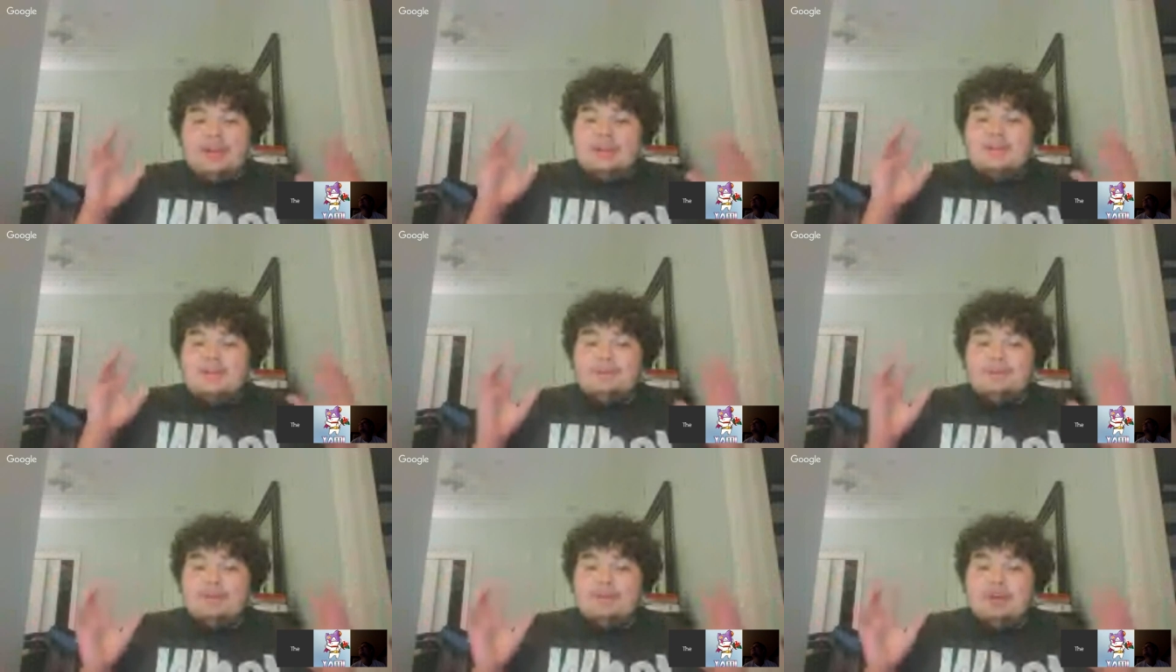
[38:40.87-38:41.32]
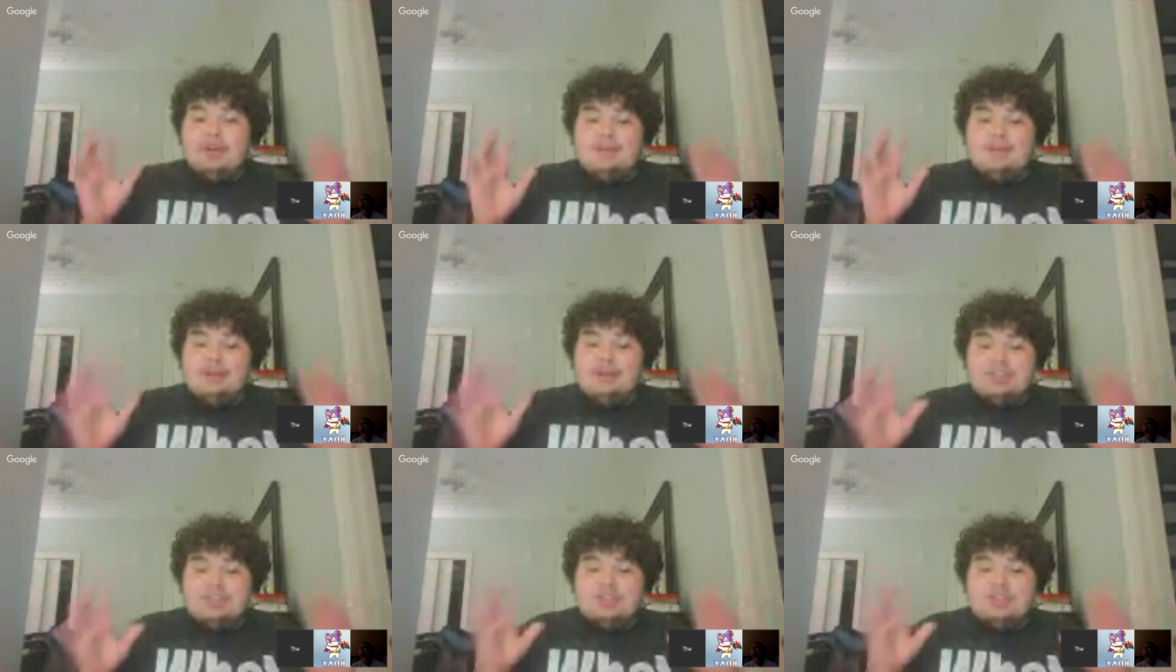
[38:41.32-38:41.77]
is pretty
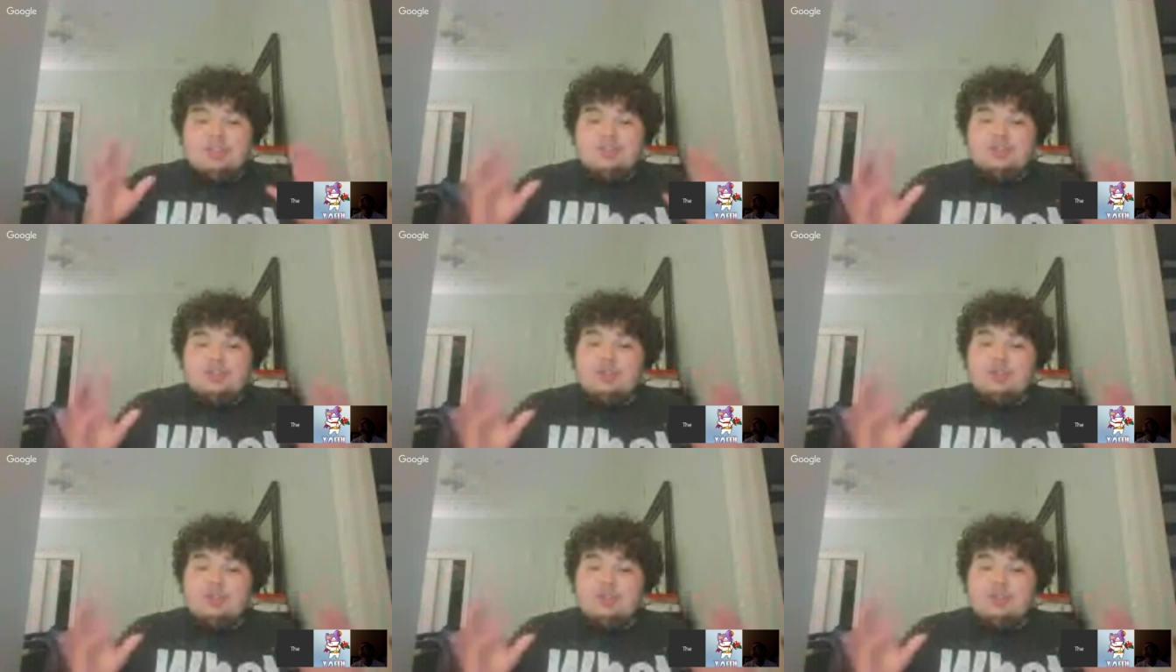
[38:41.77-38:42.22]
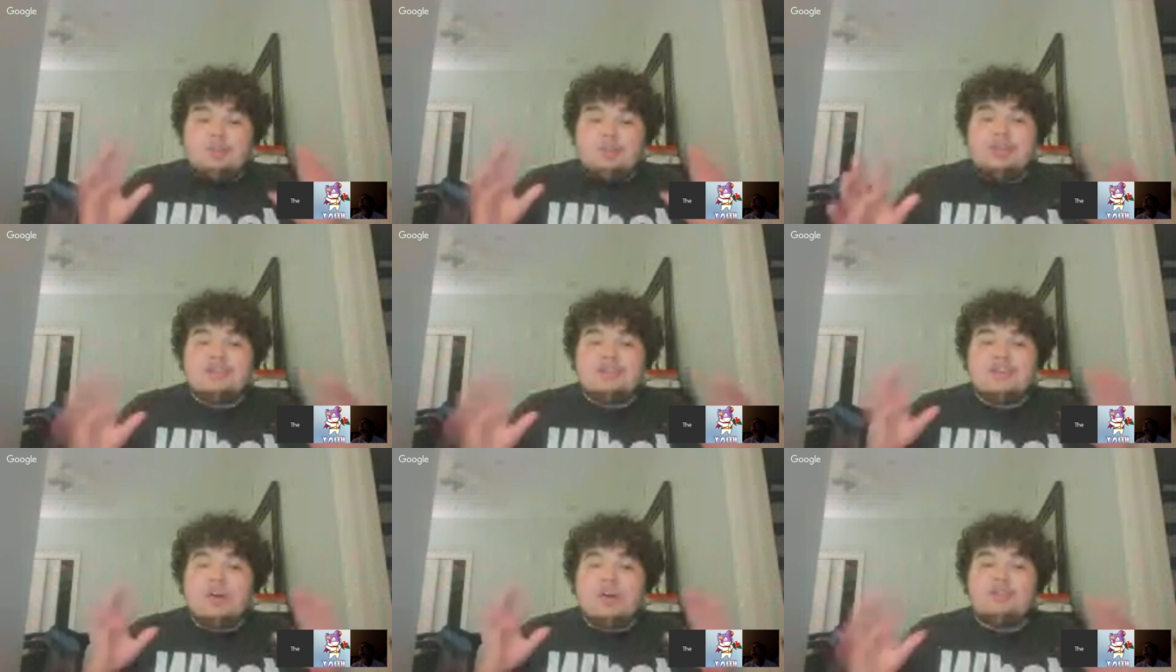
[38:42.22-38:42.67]
much Control
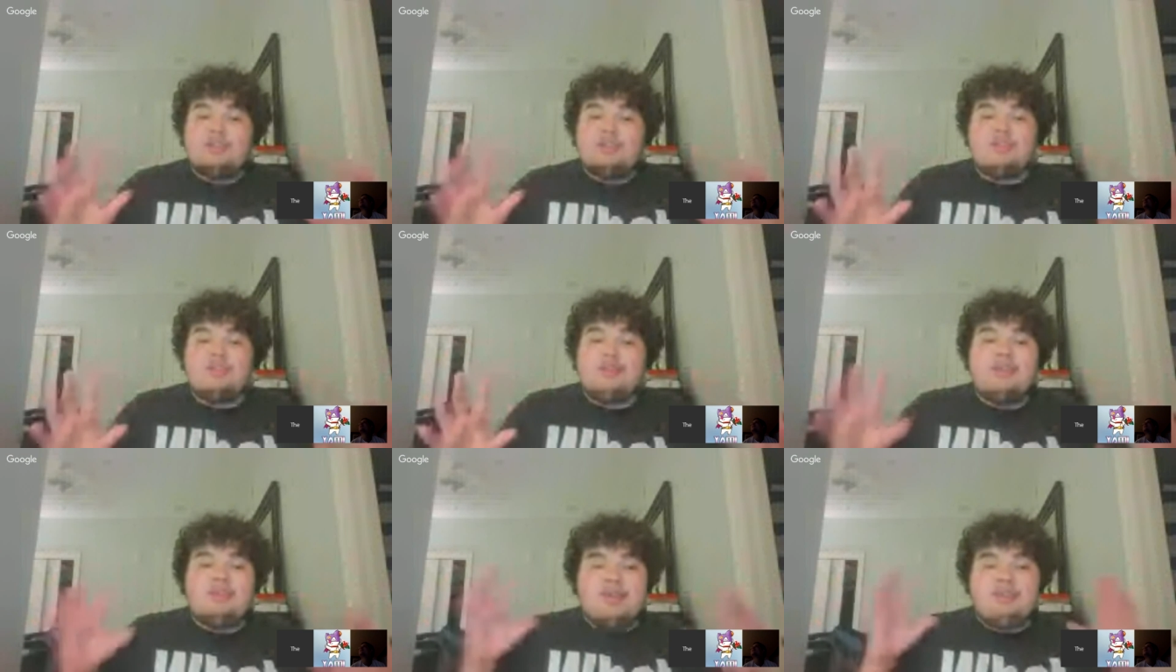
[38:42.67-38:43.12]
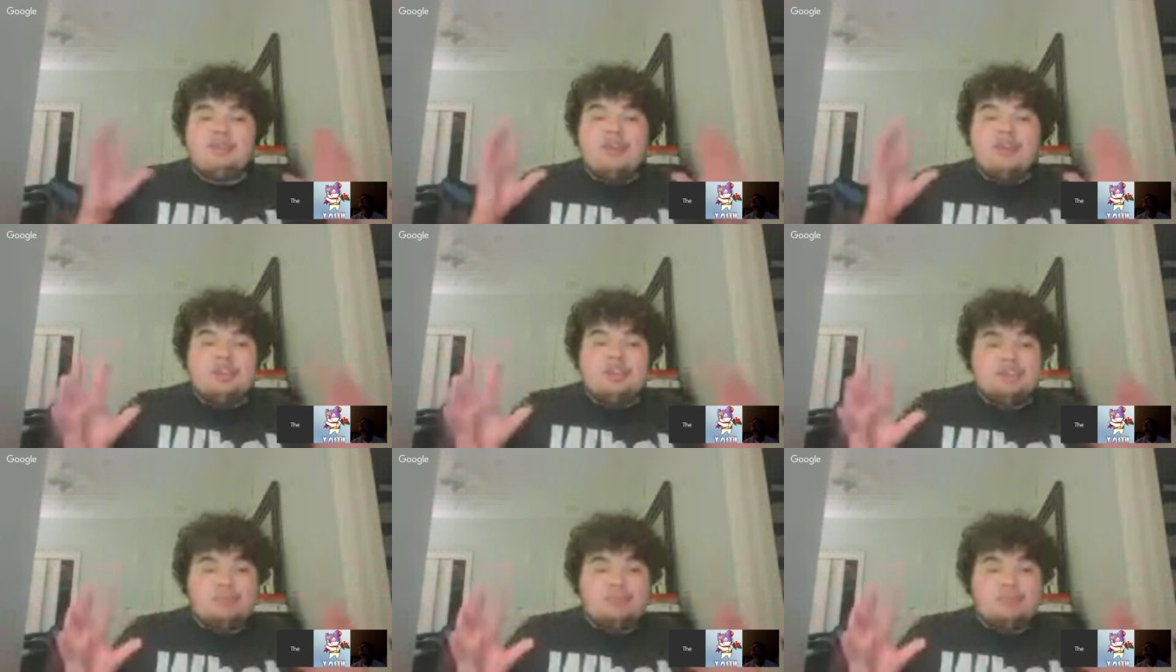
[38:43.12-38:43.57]
Freak's ultimate
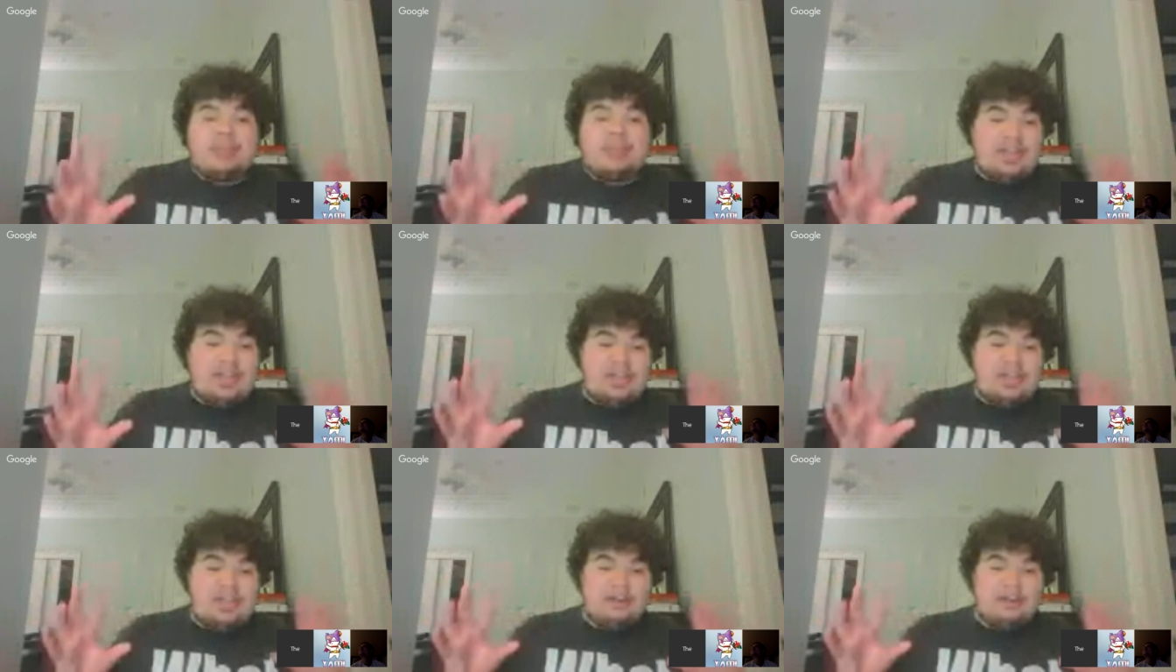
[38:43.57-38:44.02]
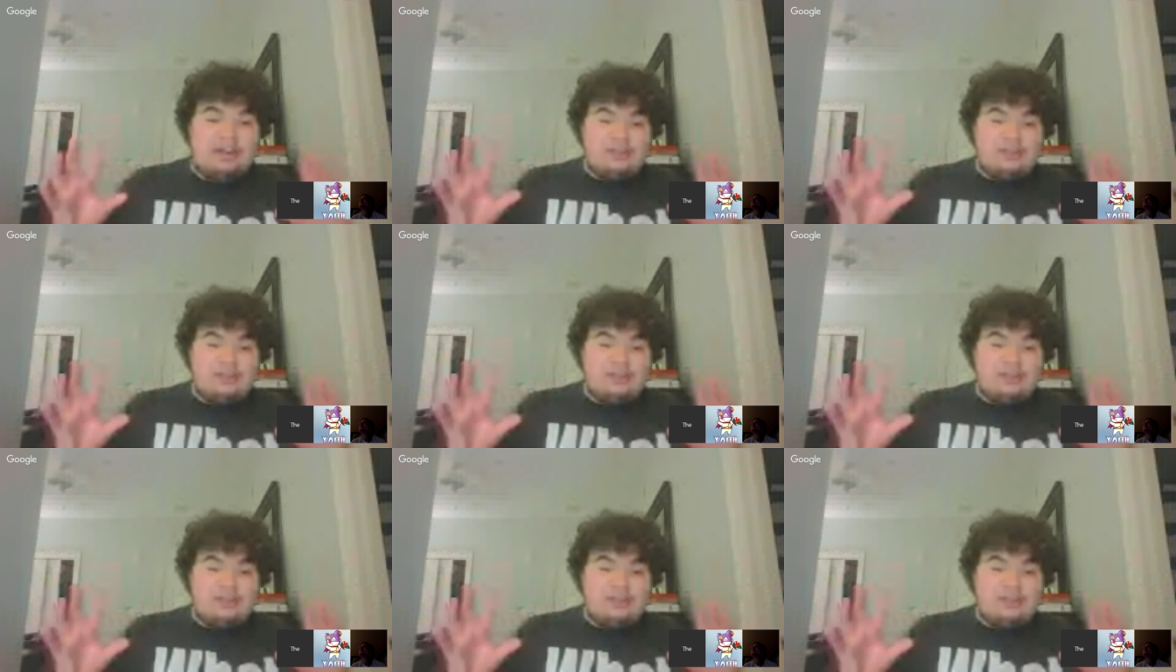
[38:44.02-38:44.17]
revenge plan.